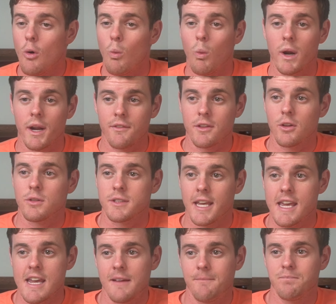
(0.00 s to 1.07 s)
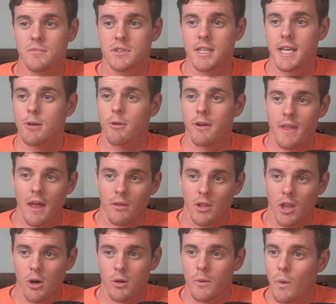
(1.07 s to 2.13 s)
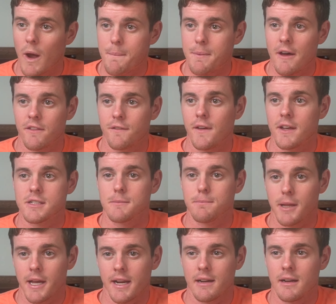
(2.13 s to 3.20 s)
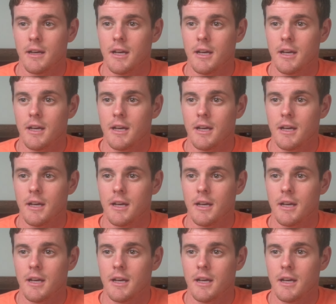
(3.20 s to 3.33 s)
whatever they'll take to get rid of that loan and wipe it off the face of the planet.